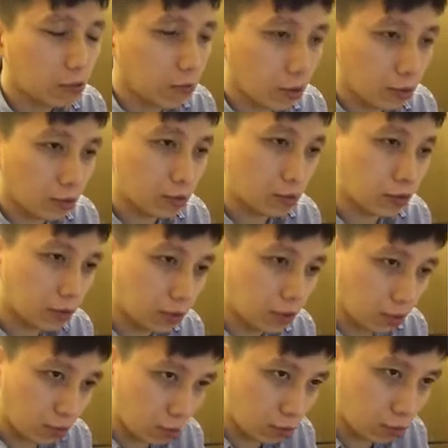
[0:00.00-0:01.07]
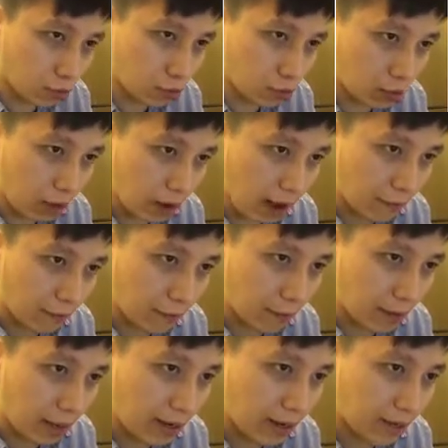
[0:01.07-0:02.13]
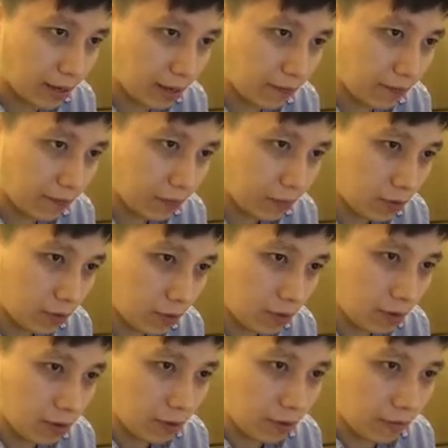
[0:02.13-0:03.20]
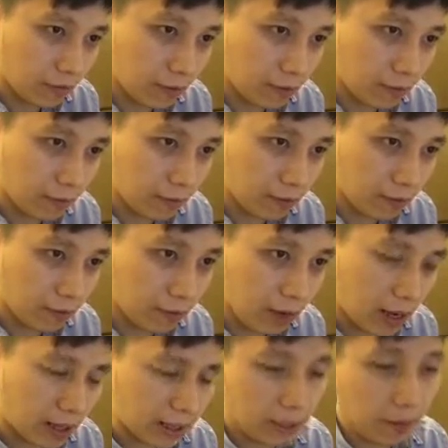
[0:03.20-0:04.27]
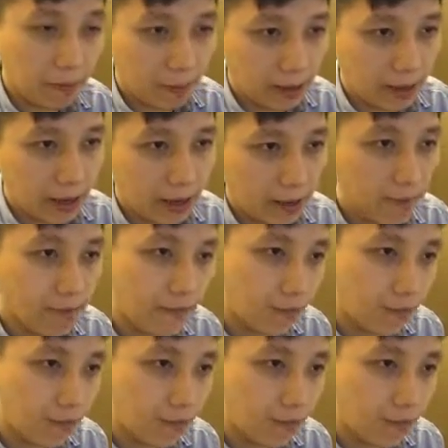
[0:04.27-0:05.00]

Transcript: motion, so you should have a planet with the mass big M